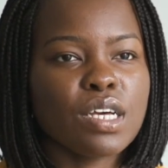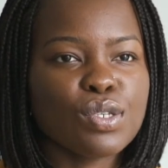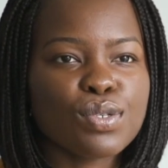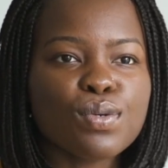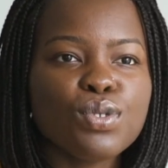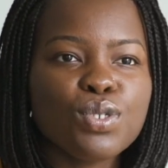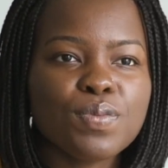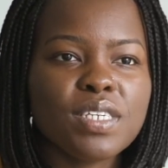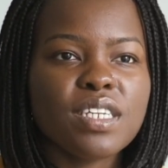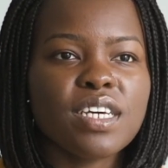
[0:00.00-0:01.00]
social
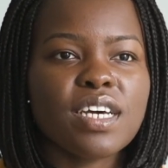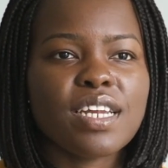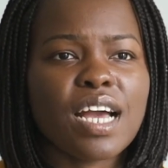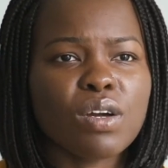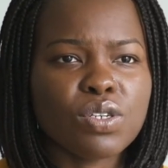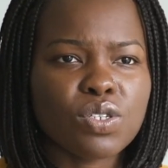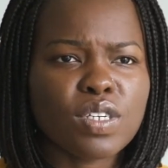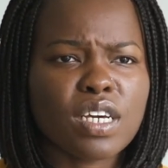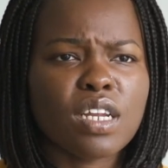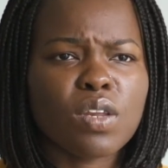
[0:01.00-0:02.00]
media and how do you
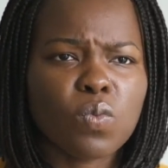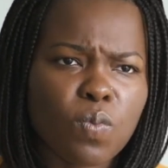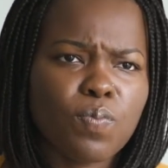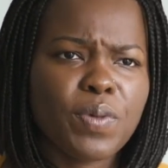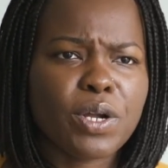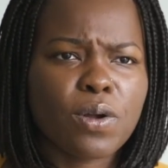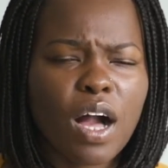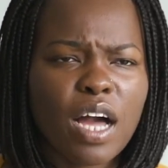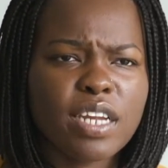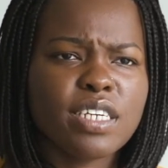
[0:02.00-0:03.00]
get a bigger
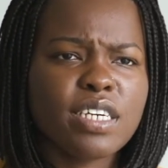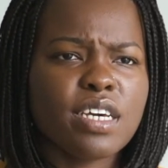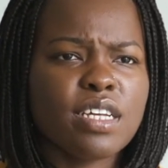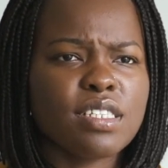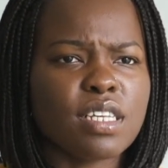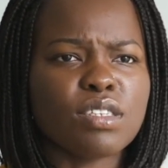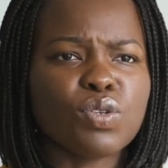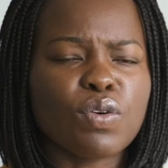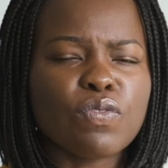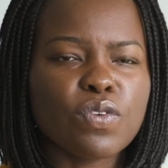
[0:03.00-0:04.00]
audience and
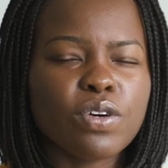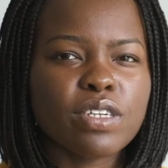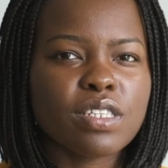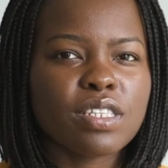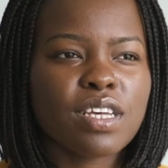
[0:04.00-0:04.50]
so forth.